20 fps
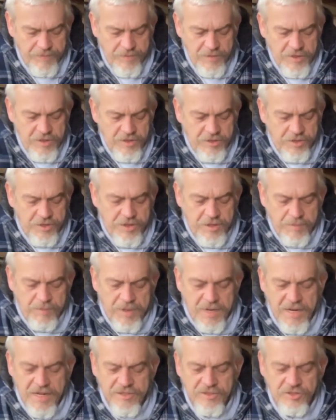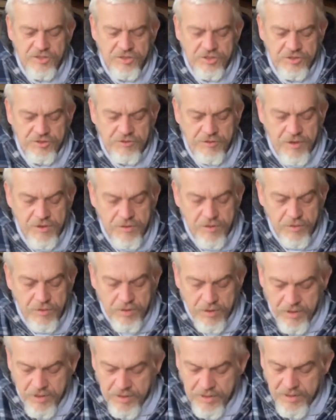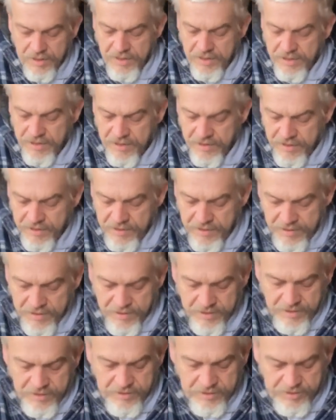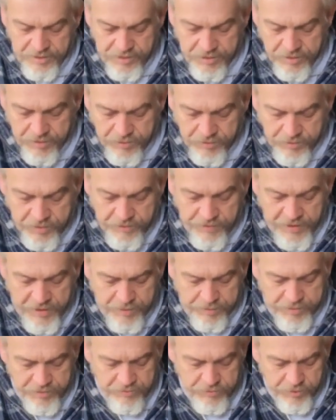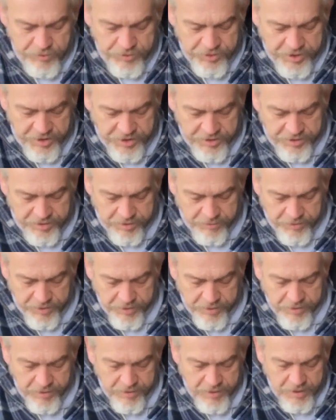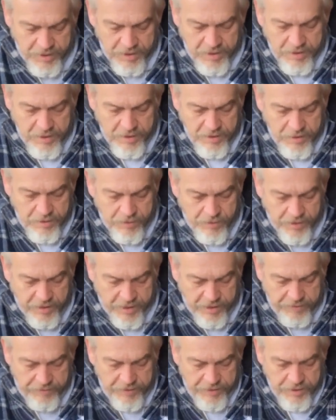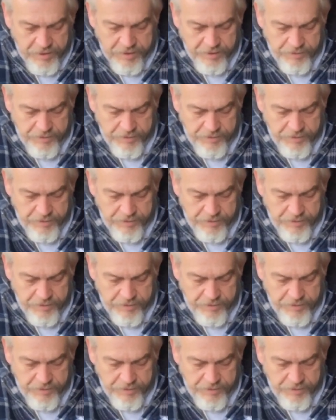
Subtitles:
your plants struggle to develop a root system and what have you.